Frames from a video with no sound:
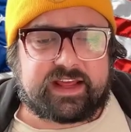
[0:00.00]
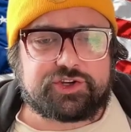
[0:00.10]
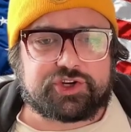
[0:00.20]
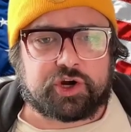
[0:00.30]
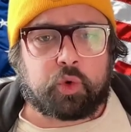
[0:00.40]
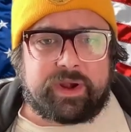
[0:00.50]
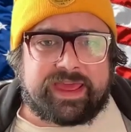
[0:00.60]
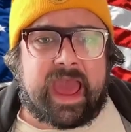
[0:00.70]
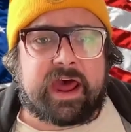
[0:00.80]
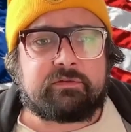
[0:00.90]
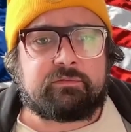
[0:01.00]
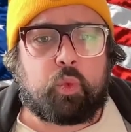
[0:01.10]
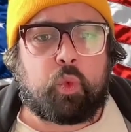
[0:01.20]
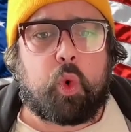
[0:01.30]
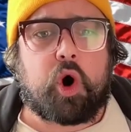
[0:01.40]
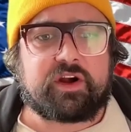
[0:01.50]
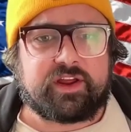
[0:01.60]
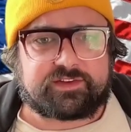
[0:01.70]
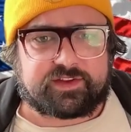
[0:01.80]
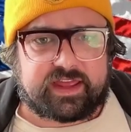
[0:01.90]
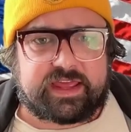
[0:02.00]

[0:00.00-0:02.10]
danger." When he had a warrant,